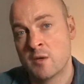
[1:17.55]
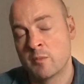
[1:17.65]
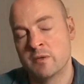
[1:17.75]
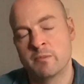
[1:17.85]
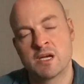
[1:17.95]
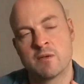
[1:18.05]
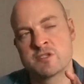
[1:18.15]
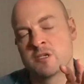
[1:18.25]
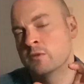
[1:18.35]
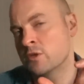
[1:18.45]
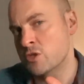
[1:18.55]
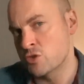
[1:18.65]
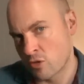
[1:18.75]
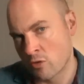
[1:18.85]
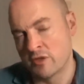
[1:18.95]
But you become so
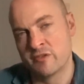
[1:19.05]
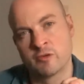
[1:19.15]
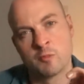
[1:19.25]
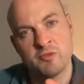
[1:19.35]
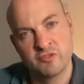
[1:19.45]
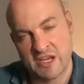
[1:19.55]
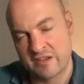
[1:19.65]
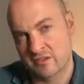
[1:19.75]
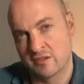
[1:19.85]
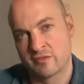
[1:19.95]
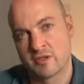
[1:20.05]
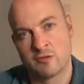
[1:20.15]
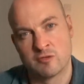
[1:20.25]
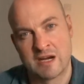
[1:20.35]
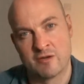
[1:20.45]
controlled and so obsessive
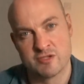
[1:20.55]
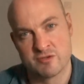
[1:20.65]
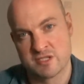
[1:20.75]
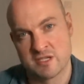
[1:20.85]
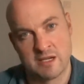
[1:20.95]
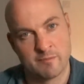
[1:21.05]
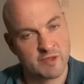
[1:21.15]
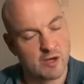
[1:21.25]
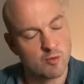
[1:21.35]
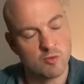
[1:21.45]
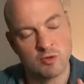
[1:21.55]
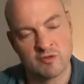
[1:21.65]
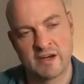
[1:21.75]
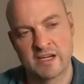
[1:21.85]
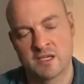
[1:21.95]
around your sleep that all
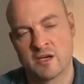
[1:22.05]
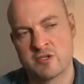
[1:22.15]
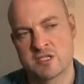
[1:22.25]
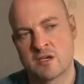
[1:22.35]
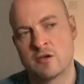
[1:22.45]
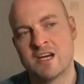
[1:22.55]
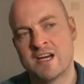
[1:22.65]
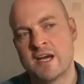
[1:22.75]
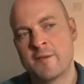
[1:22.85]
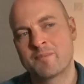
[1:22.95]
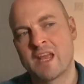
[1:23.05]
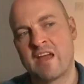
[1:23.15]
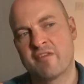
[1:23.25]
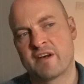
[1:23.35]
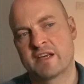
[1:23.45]
of that goes. So
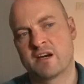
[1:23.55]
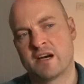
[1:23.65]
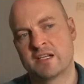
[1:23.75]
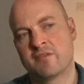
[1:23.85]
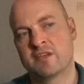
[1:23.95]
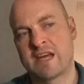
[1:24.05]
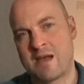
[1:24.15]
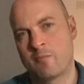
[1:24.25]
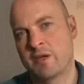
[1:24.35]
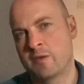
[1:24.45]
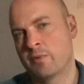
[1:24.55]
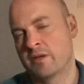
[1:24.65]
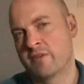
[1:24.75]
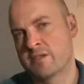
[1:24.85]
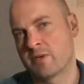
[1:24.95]
if I kind of kept people
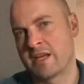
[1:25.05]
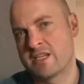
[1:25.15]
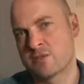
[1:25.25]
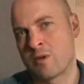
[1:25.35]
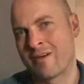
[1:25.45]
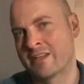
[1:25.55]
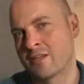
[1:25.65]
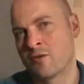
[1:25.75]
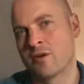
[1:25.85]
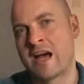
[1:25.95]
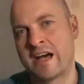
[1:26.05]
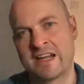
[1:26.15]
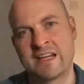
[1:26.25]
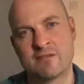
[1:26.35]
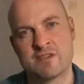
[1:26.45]
in this place where I don't add
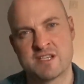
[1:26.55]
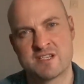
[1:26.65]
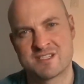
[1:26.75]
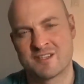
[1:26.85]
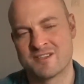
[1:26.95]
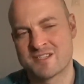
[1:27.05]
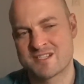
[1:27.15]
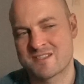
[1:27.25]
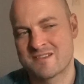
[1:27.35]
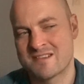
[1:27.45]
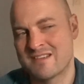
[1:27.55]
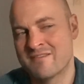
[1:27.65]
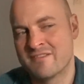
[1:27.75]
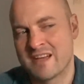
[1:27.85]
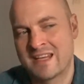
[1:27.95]
any resistance,
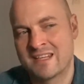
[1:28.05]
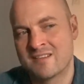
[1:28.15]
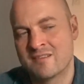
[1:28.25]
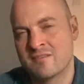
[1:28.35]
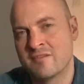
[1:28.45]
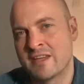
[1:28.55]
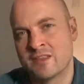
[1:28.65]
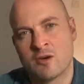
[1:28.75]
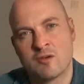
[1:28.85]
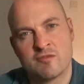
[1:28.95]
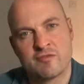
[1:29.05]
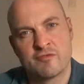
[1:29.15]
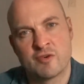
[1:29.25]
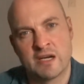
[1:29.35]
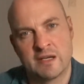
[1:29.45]
then they're not
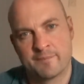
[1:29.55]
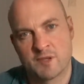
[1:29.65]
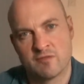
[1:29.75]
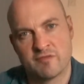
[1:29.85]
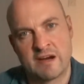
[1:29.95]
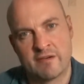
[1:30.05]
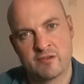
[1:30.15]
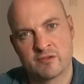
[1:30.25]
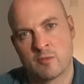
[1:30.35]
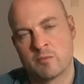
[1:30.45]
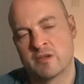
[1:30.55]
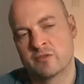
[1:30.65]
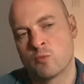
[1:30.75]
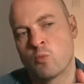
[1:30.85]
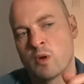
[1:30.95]
free of their insomnia.
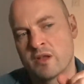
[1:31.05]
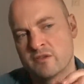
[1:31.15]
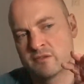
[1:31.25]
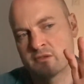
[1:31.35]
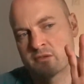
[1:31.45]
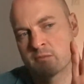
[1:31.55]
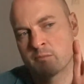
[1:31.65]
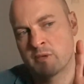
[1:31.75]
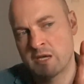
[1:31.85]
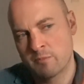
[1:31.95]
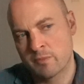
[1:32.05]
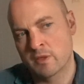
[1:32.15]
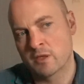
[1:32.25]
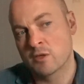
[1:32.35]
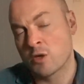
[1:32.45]
So once
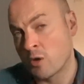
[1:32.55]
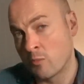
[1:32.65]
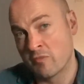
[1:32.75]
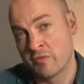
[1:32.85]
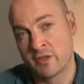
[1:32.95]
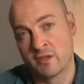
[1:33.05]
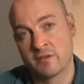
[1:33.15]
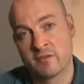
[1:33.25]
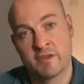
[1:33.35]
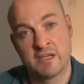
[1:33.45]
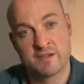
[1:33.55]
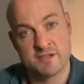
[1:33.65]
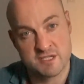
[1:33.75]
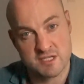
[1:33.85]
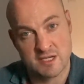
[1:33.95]
people are confident that they
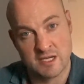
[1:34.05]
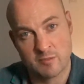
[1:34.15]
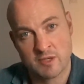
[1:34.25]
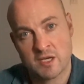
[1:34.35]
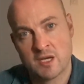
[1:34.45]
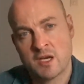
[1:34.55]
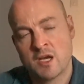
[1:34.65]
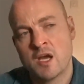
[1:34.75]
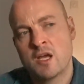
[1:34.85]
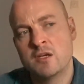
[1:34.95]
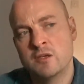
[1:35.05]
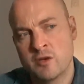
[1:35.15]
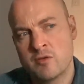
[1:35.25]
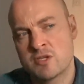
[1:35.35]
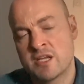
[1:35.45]
can sleep,
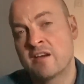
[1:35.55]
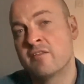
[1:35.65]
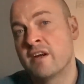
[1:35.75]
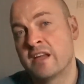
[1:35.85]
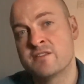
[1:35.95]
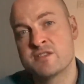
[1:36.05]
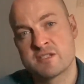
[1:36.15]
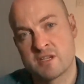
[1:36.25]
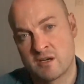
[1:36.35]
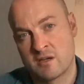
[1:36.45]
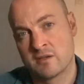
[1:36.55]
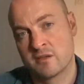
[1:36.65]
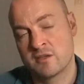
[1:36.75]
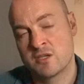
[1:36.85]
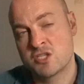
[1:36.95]
usually I then start
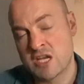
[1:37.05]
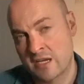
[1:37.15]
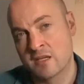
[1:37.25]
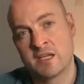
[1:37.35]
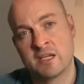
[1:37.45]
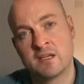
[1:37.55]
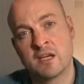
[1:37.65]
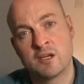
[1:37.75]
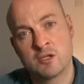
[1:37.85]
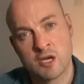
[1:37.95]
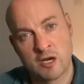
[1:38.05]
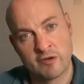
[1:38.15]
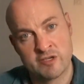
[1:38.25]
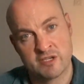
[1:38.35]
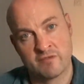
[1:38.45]
gently
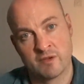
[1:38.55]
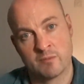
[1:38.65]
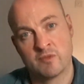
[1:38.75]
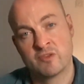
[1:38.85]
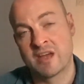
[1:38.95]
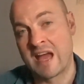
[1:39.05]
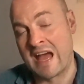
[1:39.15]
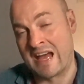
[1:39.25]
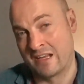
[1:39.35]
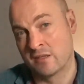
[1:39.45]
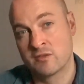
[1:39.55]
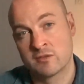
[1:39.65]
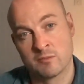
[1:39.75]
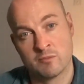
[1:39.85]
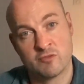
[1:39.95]
encouraging them to add
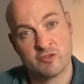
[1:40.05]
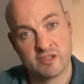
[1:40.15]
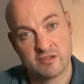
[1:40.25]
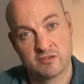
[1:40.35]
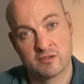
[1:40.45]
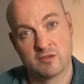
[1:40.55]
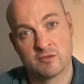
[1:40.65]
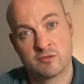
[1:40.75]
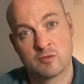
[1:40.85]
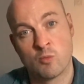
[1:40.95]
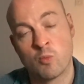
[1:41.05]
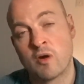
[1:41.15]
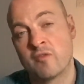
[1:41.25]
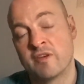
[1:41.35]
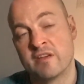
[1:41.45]
some resistance to
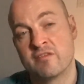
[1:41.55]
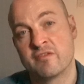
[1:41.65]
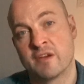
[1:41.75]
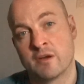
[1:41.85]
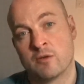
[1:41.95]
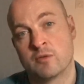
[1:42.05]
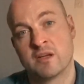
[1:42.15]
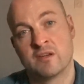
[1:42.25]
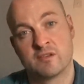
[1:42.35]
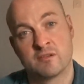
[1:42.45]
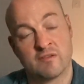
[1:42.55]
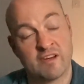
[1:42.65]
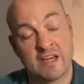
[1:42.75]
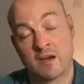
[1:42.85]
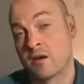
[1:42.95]
what they feel is
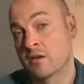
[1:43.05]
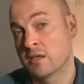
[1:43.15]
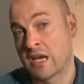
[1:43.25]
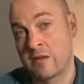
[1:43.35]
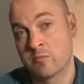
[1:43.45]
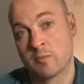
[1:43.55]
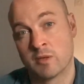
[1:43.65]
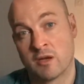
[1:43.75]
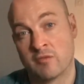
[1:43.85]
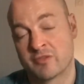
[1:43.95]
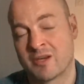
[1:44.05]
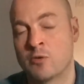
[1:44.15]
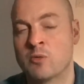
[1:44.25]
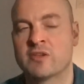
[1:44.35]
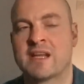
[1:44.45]
they are capable of. So I
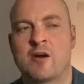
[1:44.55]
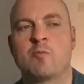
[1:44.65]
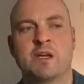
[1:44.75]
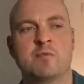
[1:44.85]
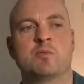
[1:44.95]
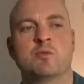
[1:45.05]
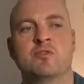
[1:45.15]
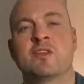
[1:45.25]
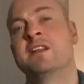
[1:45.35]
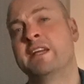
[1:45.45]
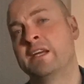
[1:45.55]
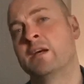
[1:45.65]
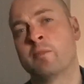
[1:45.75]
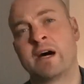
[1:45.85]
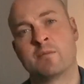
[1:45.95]
always allow people to lead
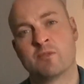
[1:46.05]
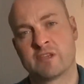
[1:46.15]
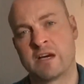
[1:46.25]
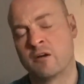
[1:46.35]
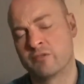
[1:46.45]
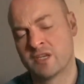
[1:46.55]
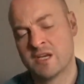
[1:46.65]
it by themselves.